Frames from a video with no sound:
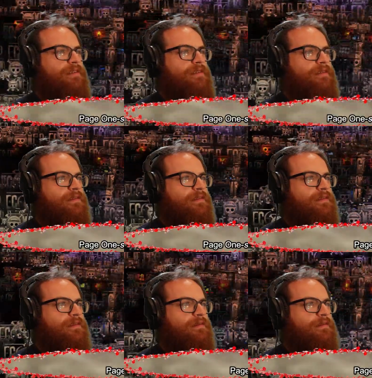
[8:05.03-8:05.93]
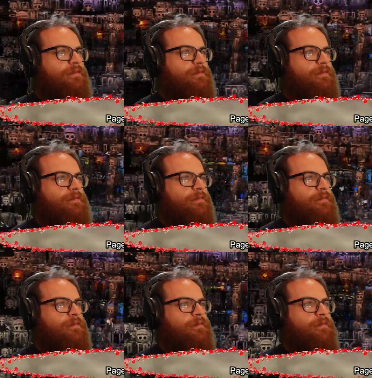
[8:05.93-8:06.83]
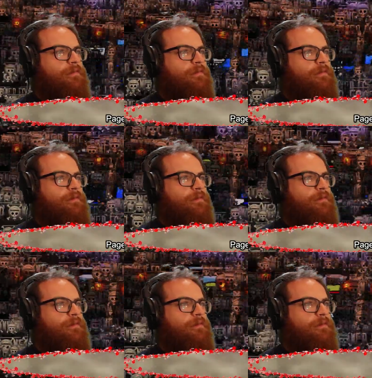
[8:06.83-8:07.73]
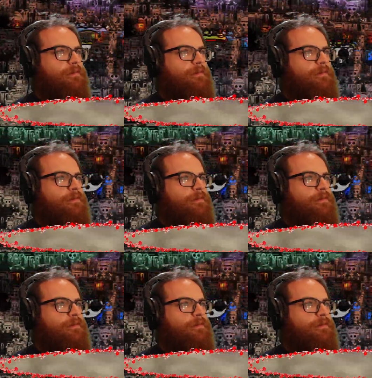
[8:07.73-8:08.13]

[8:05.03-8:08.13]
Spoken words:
Nothing is said.